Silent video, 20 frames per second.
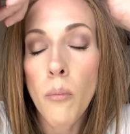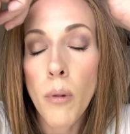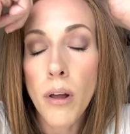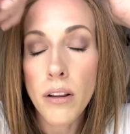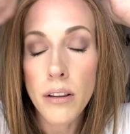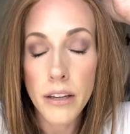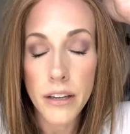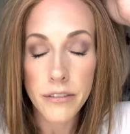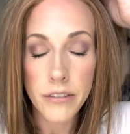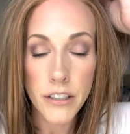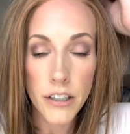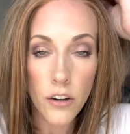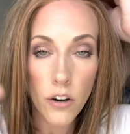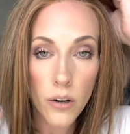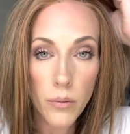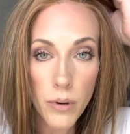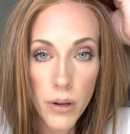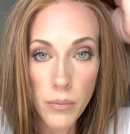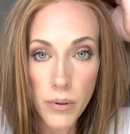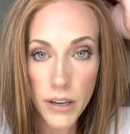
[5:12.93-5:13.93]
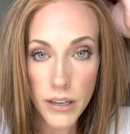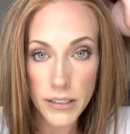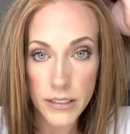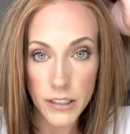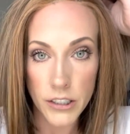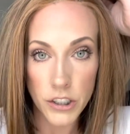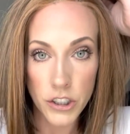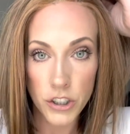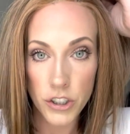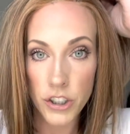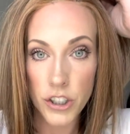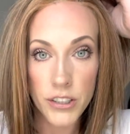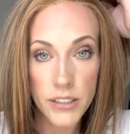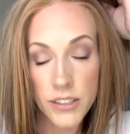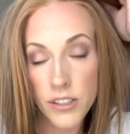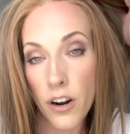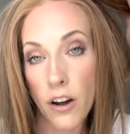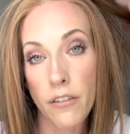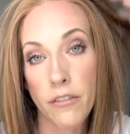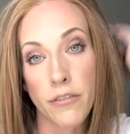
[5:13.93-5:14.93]
lifting on me because it's
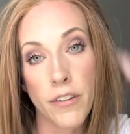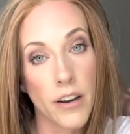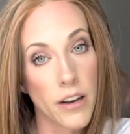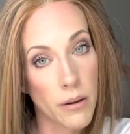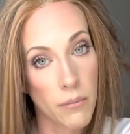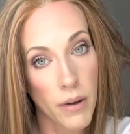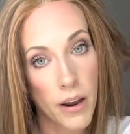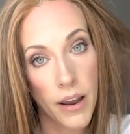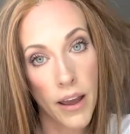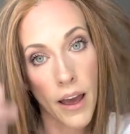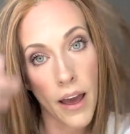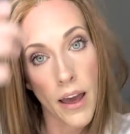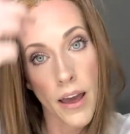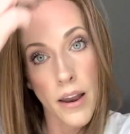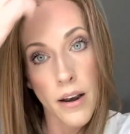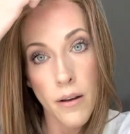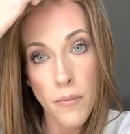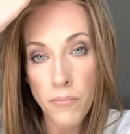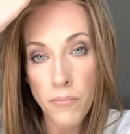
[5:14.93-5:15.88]
just not fitting my head.